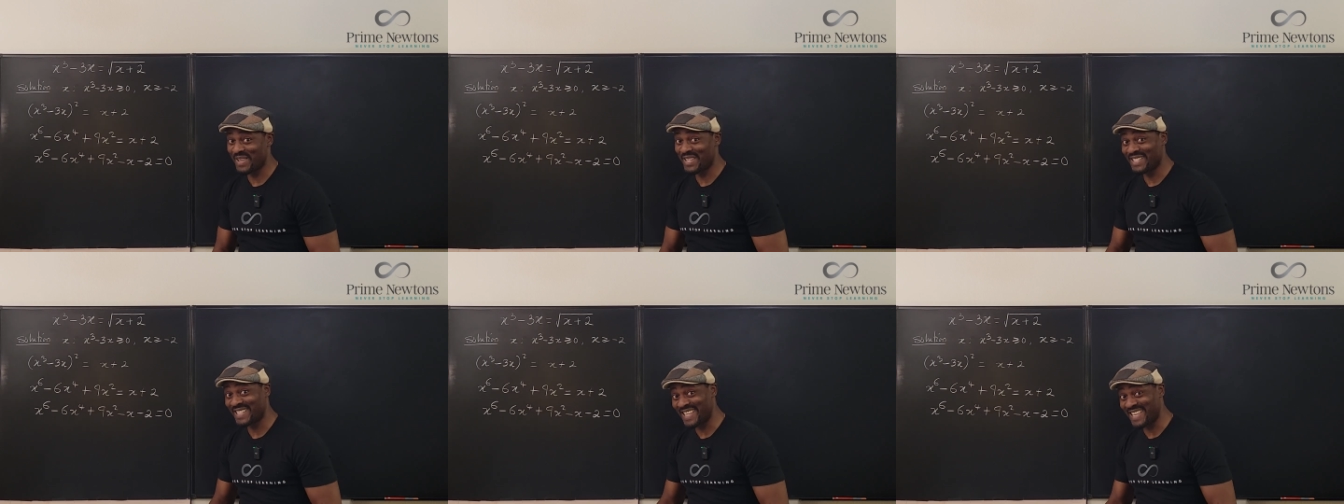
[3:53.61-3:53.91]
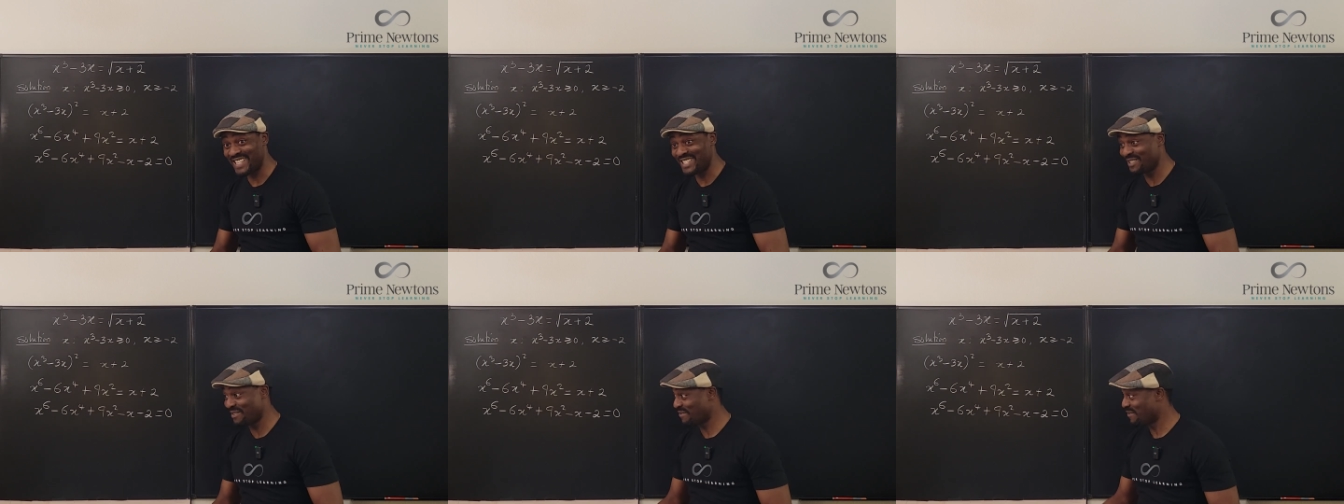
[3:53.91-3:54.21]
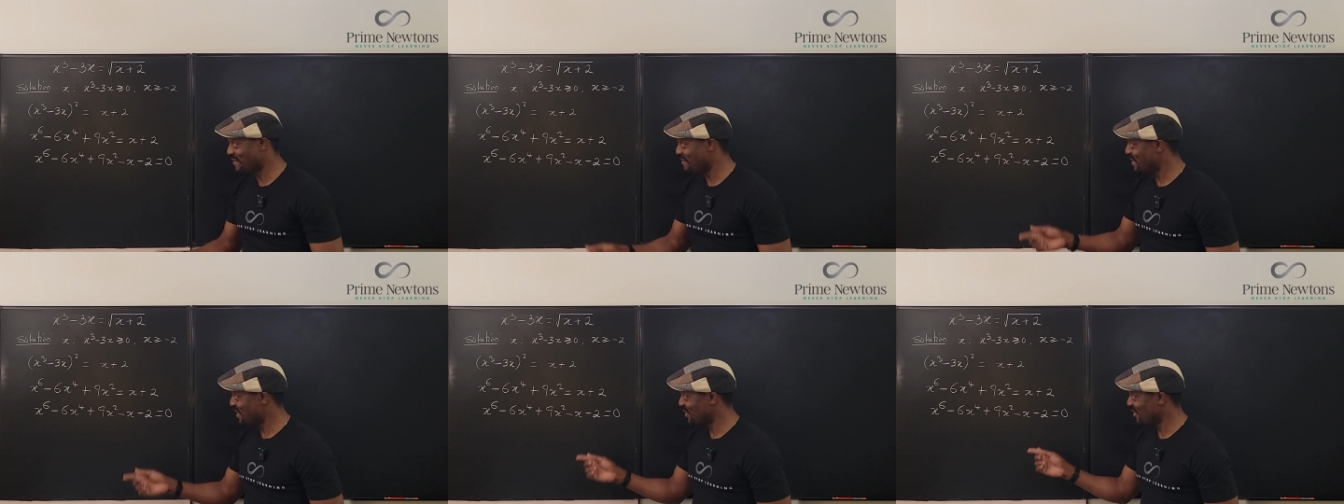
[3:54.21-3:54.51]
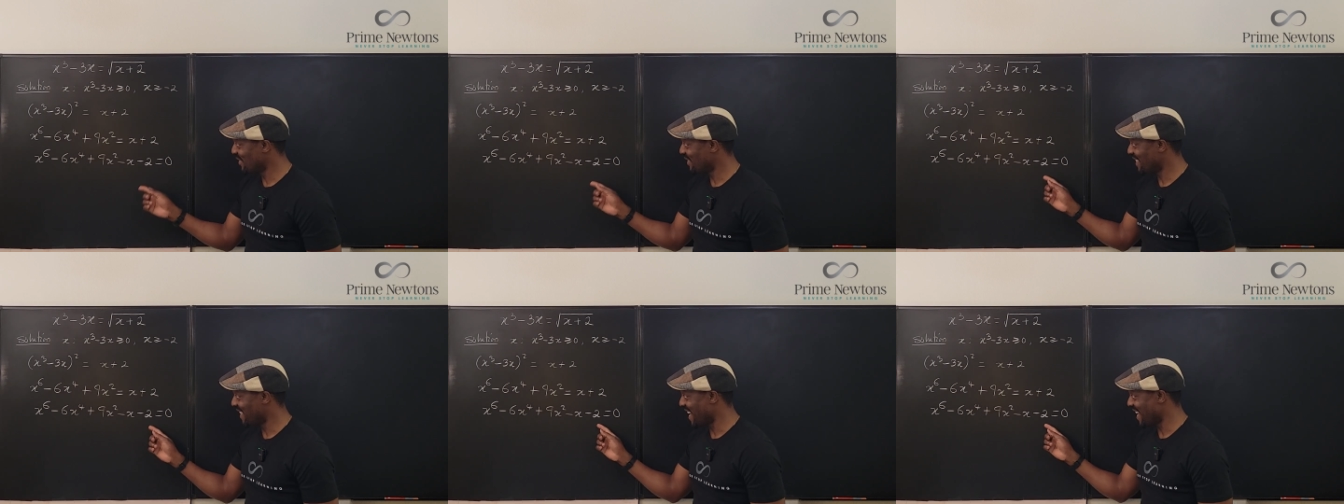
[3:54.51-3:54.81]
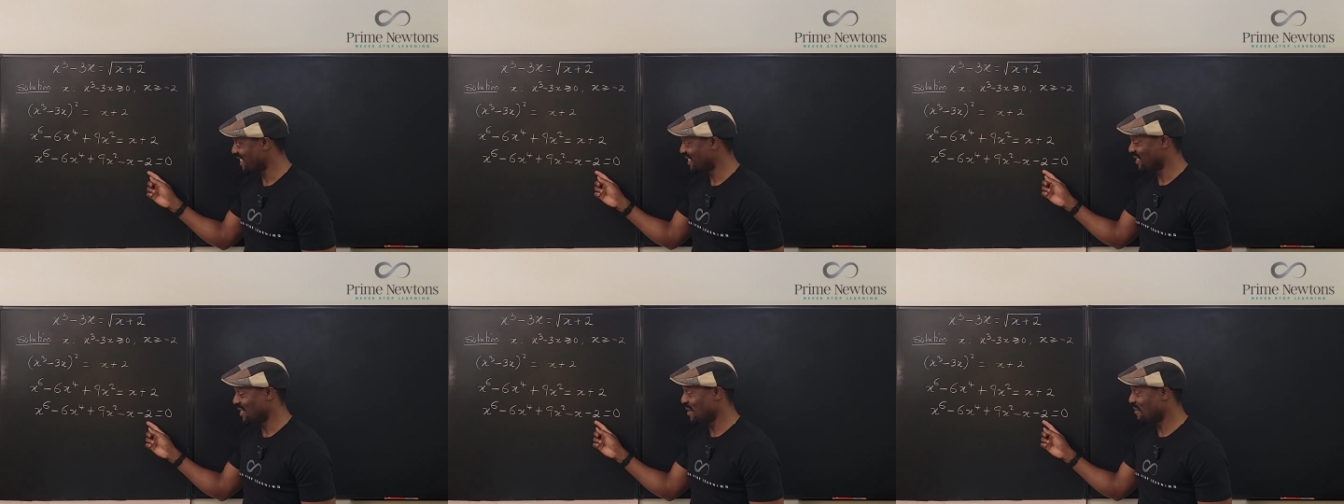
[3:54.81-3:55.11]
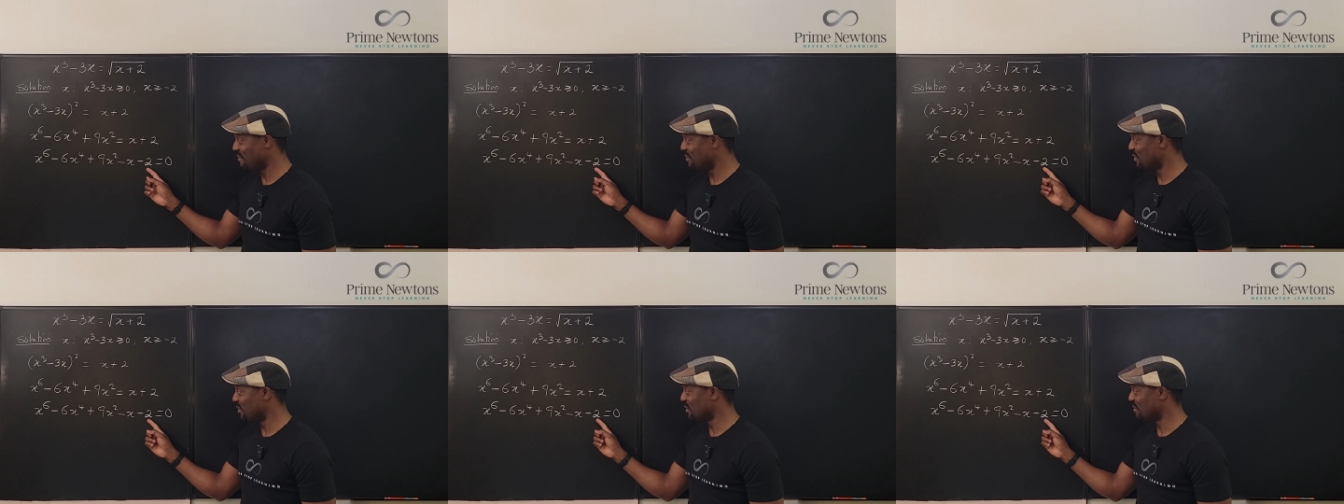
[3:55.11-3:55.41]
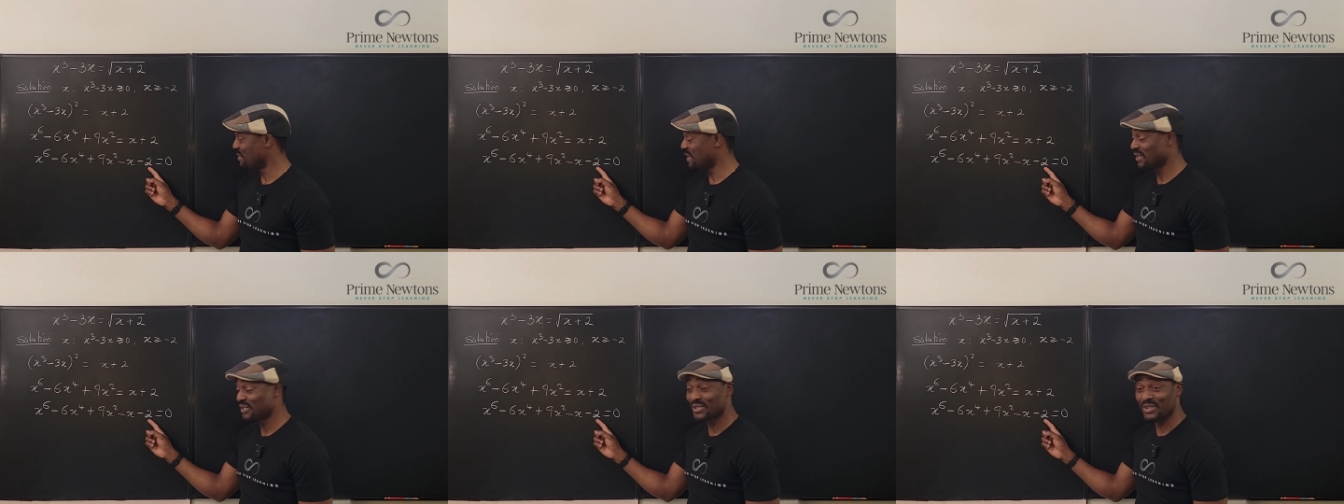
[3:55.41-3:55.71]
it's easy for me to guess numbers
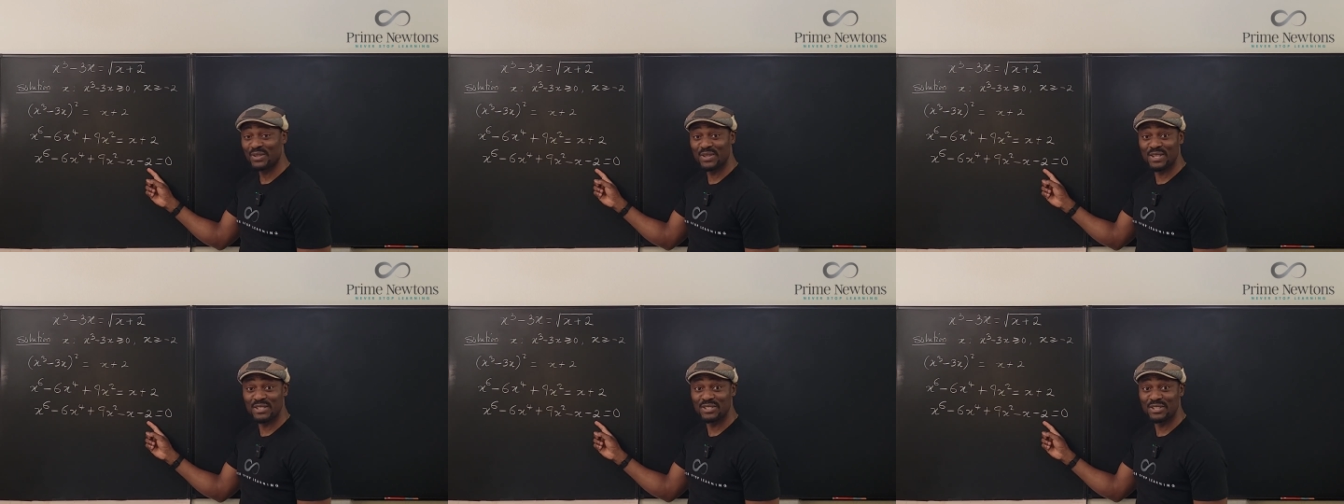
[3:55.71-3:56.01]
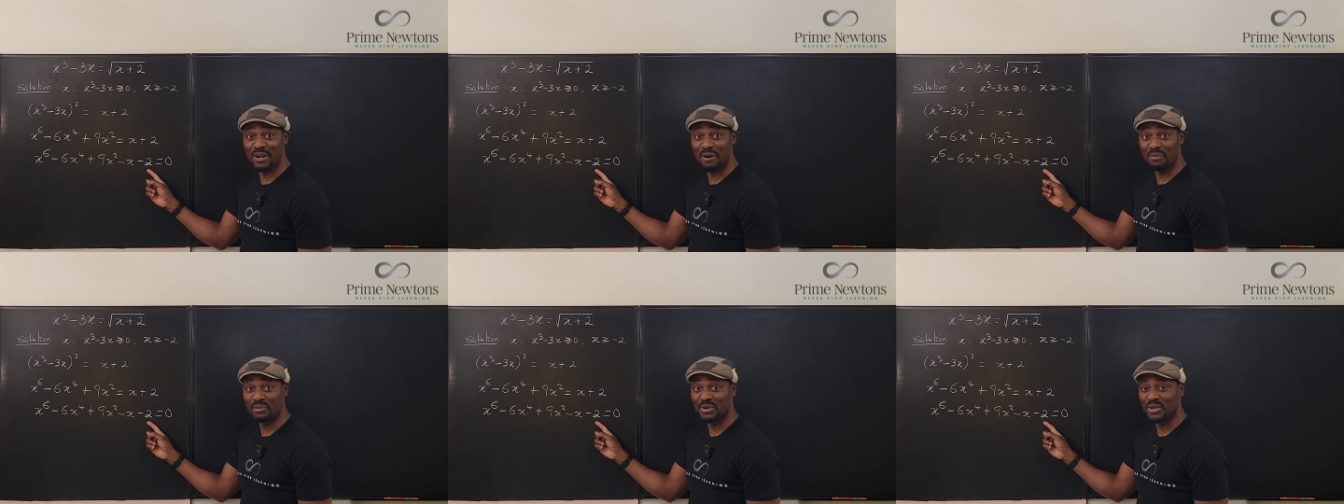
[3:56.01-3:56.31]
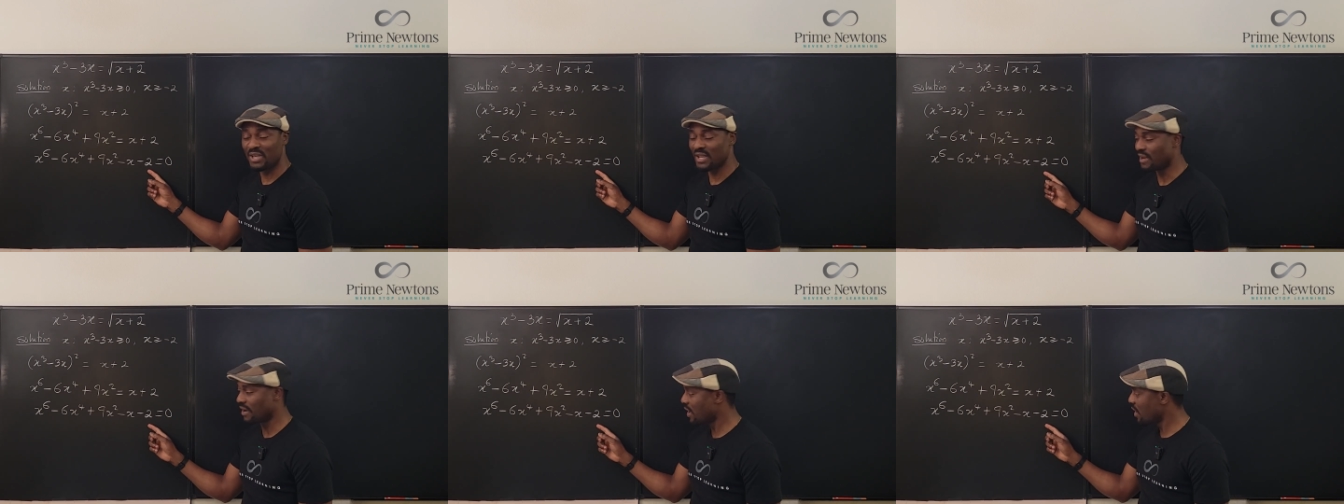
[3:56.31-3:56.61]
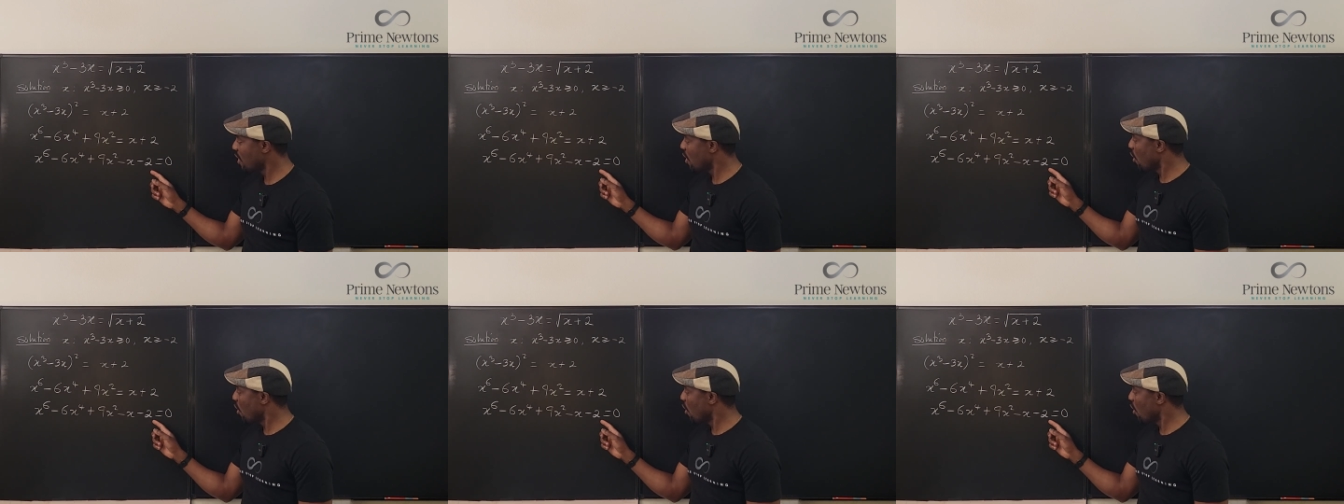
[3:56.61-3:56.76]
based on this number here.